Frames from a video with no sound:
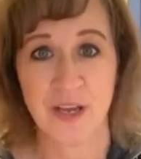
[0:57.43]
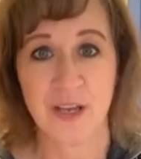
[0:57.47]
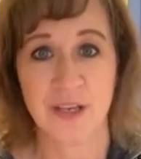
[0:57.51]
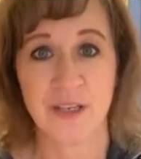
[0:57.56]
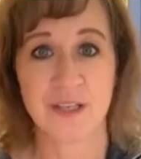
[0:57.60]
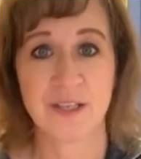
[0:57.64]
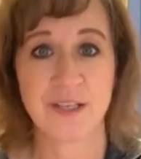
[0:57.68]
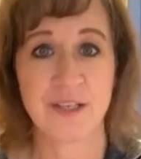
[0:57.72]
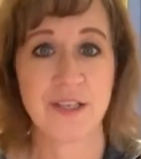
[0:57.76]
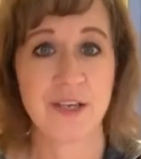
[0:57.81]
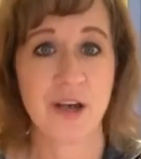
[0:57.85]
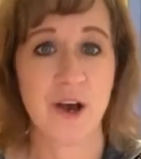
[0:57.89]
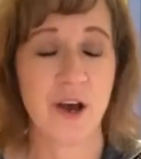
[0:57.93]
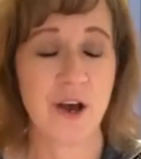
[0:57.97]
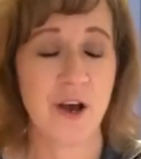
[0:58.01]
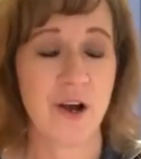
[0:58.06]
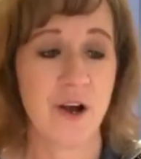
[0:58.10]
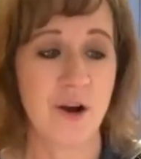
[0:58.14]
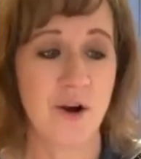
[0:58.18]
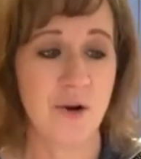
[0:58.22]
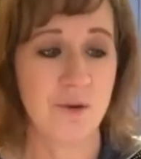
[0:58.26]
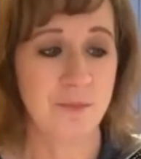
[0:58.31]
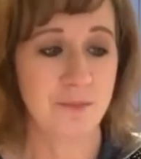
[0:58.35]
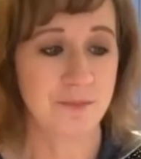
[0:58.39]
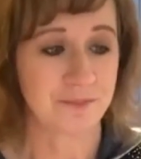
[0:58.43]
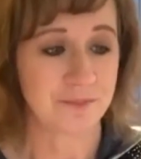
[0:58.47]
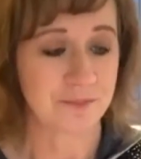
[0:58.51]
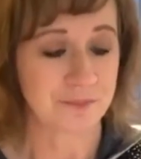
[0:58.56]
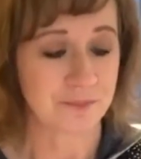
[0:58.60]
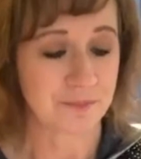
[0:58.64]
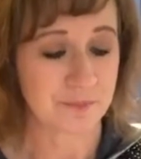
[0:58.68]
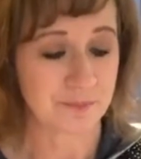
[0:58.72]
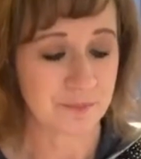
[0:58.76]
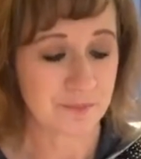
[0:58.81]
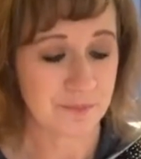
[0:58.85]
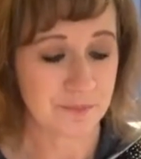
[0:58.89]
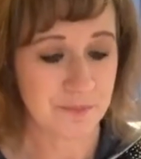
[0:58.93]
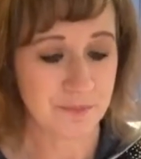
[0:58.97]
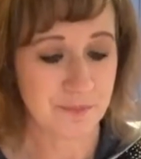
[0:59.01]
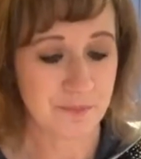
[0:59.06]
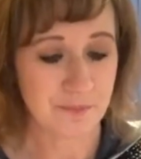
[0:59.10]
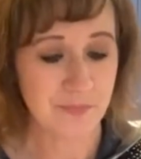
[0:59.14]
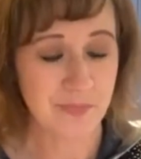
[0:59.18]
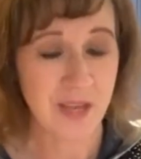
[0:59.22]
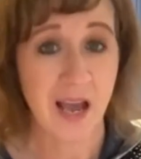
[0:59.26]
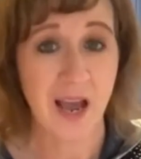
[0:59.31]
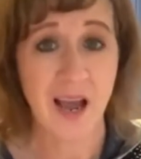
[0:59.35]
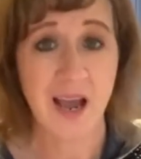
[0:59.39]
So
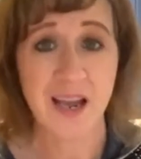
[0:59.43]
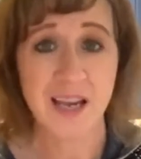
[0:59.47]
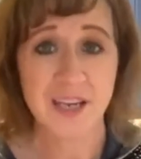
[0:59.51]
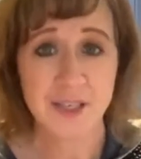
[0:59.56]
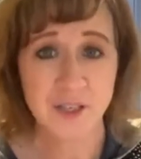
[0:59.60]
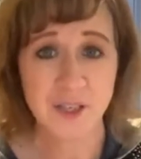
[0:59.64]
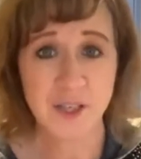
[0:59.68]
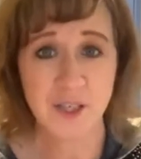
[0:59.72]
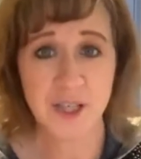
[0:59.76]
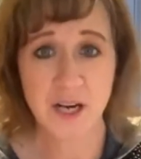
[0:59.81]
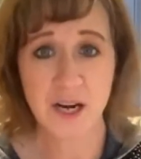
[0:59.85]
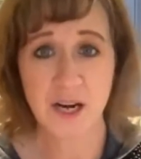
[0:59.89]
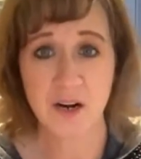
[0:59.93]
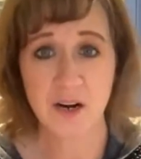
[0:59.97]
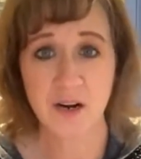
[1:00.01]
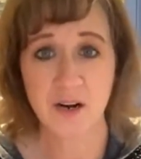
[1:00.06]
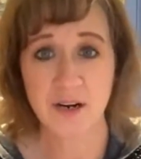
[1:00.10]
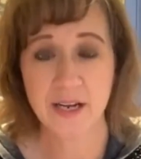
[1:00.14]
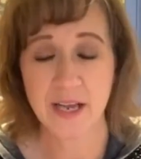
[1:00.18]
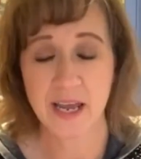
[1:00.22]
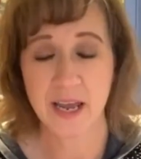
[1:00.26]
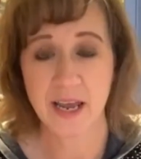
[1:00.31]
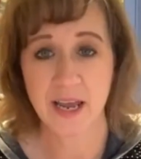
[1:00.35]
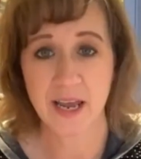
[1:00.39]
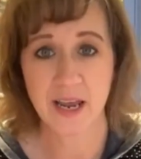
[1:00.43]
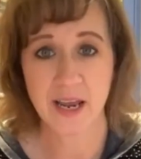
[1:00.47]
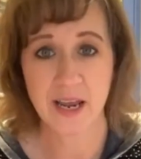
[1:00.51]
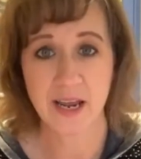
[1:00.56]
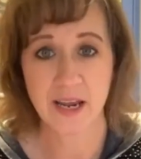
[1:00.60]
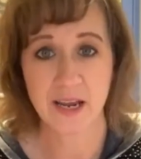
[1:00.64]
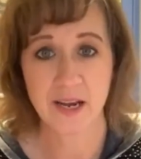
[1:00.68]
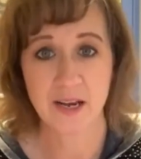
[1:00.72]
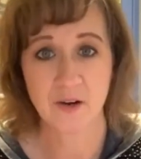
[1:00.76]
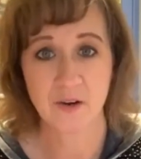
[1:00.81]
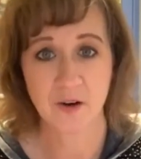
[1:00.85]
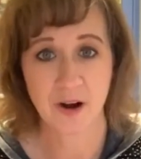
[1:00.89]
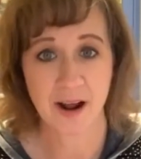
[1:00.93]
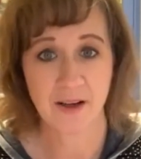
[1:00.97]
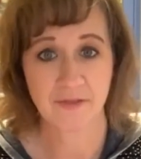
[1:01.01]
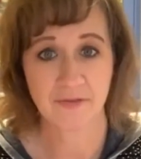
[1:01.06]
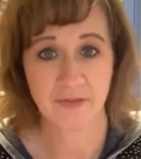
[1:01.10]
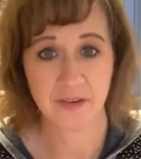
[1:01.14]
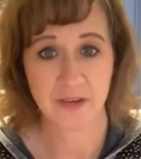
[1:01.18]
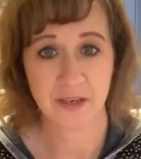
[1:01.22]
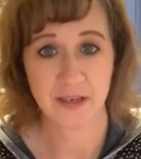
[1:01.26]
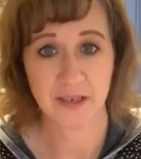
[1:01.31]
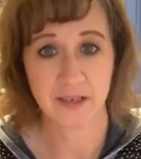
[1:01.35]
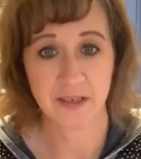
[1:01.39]
I shared a
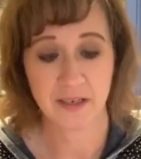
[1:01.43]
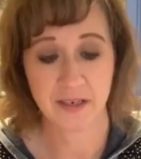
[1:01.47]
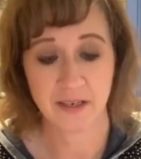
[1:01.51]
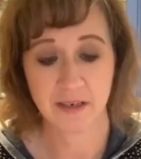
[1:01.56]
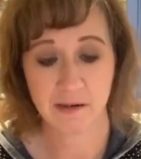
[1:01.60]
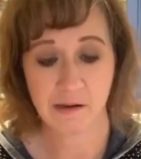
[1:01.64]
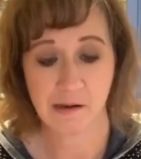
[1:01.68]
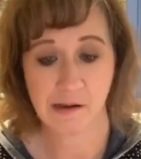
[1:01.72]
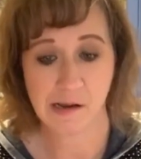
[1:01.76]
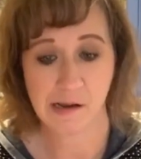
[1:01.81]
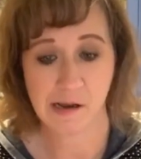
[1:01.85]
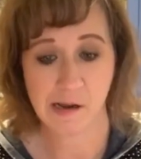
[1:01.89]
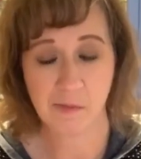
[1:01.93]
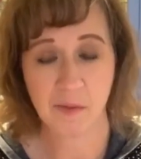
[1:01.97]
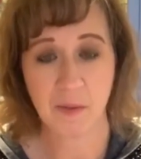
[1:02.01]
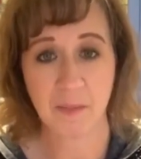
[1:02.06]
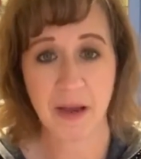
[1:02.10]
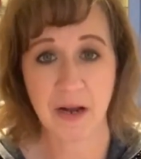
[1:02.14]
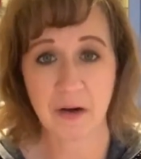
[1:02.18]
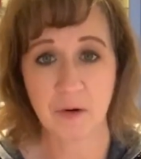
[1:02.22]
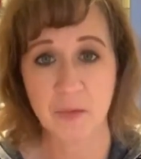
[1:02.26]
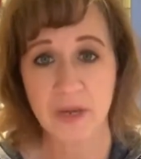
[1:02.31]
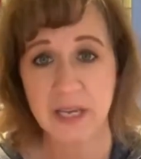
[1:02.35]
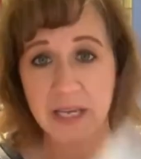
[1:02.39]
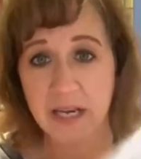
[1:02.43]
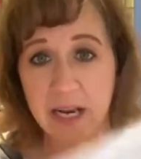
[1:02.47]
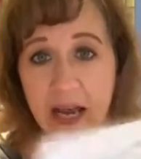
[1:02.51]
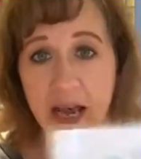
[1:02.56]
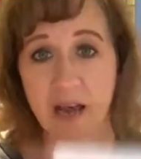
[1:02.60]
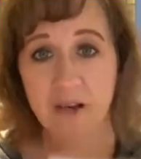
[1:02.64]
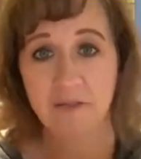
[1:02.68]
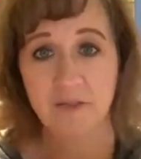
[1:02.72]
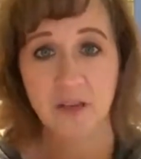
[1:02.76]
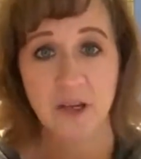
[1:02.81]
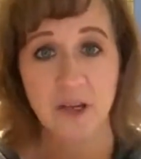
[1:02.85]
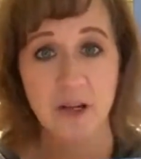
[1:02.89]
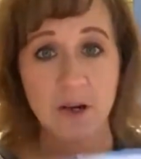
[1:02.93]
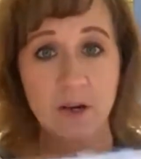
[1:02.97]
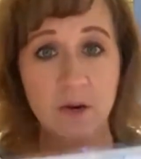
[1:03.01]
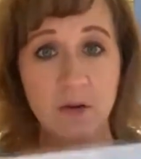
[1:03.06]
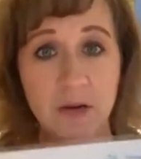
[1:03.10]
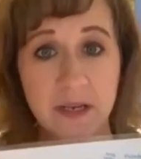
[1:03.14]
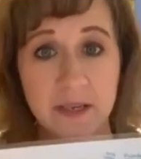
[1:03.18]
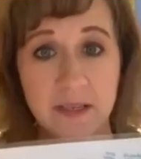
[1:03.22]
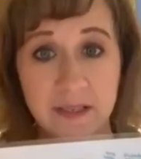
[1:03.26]
graphic about a week and a half ago.